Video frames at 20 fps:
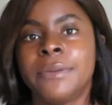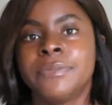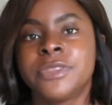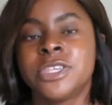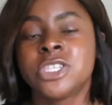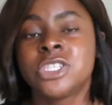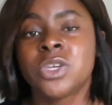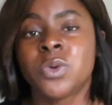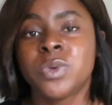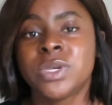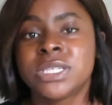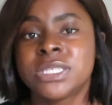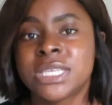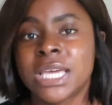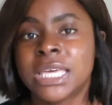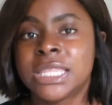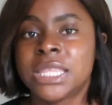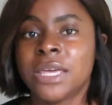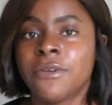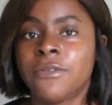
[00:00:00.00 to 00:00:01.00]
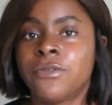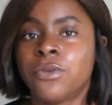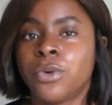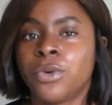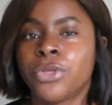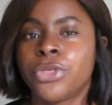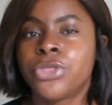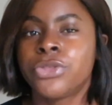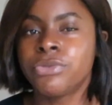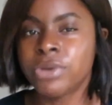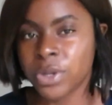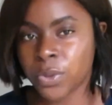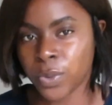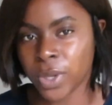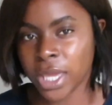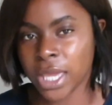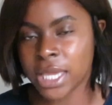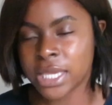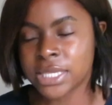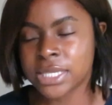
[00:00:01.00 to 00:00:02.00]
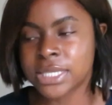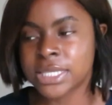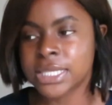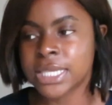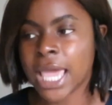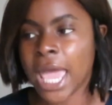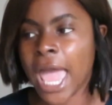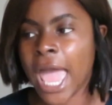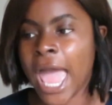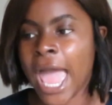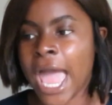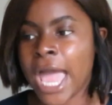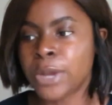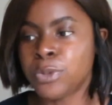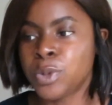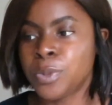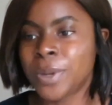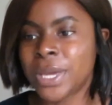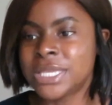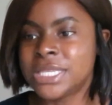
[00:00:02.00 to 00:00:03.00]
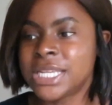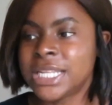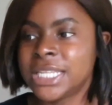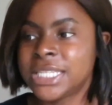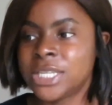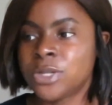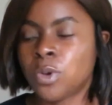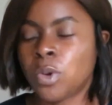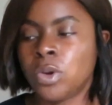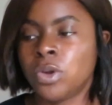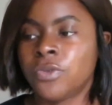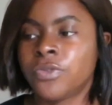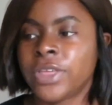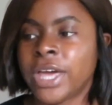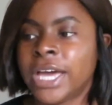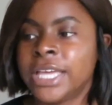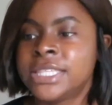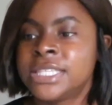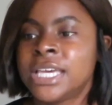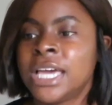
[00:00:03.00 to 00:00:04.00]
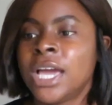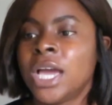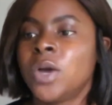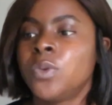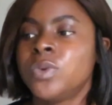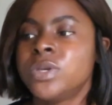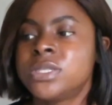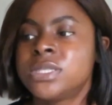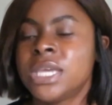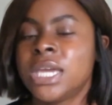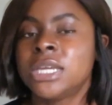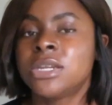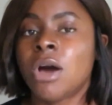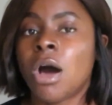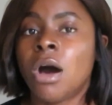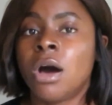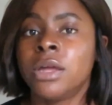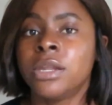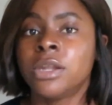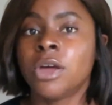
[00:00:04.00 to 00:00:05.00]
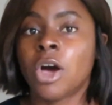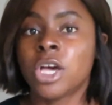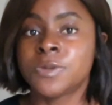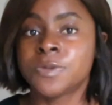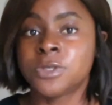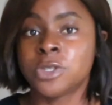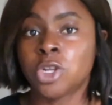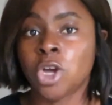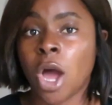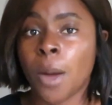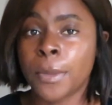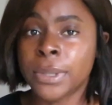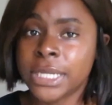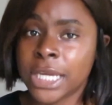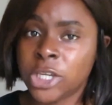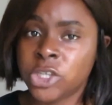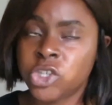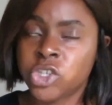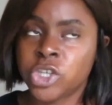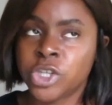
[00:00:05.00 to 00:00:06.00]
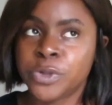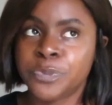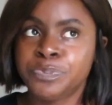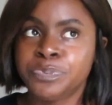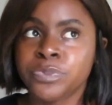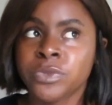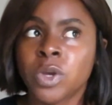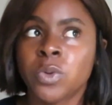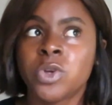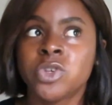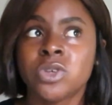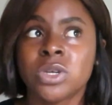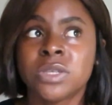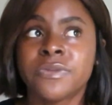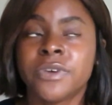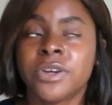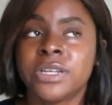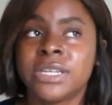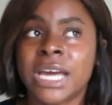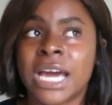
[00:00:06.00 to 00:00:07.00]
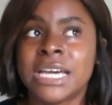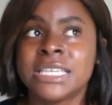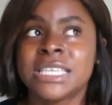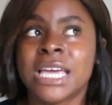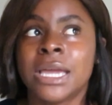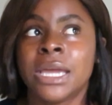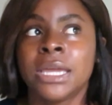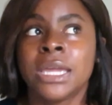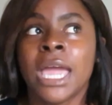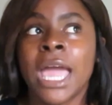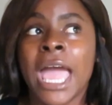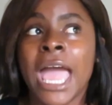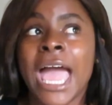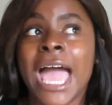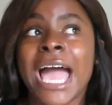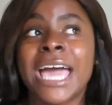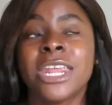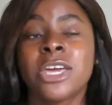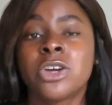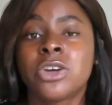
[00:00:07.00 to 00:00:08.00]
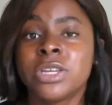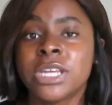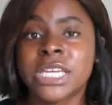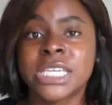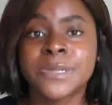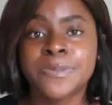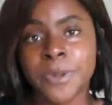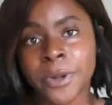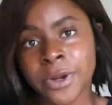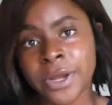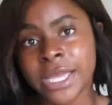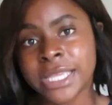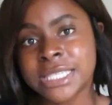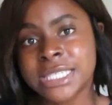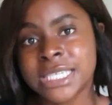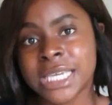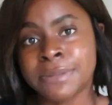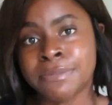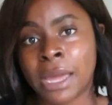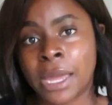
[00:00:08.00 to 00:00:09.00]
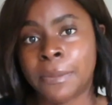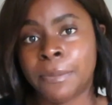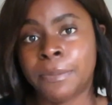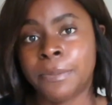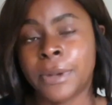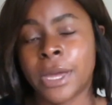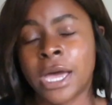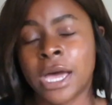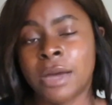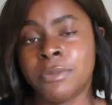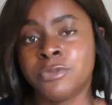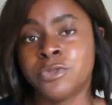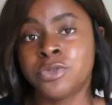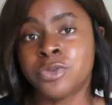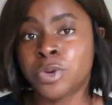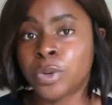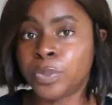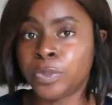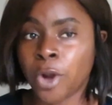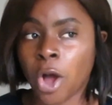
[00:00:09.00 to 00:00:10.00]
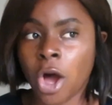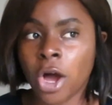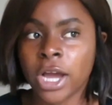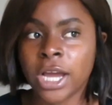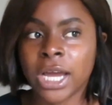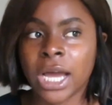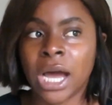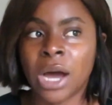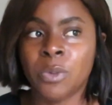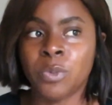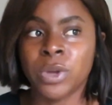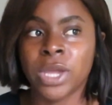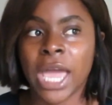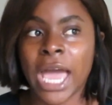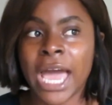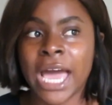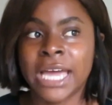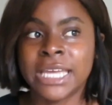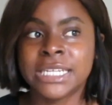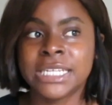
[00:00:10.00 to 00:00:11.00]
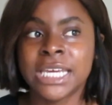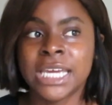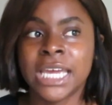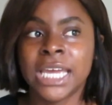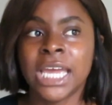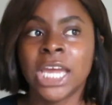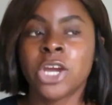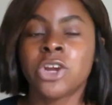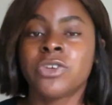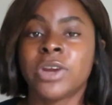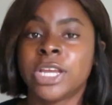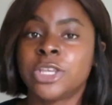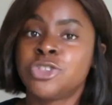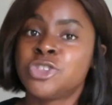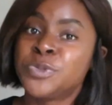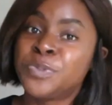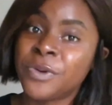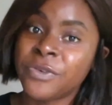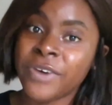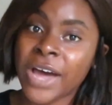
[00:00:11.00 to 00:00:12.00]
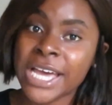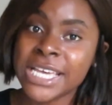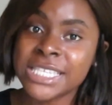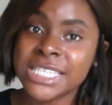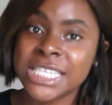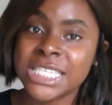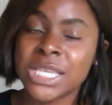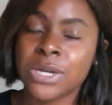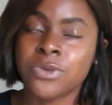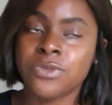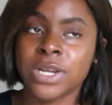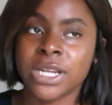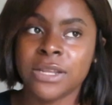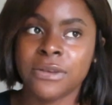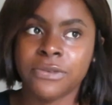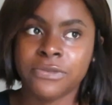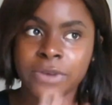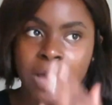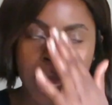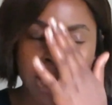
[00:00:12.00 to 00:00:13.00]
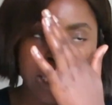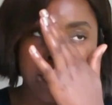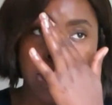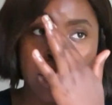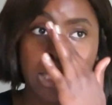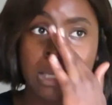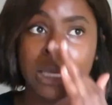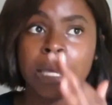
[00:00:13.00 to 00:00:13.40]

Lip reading: This year we stayed there for 3 weeks, and we basically did all of that. We stayed on hospital accommodation, which was very nice. I had a good experience in my rural block. We had great supervisors. They were really fun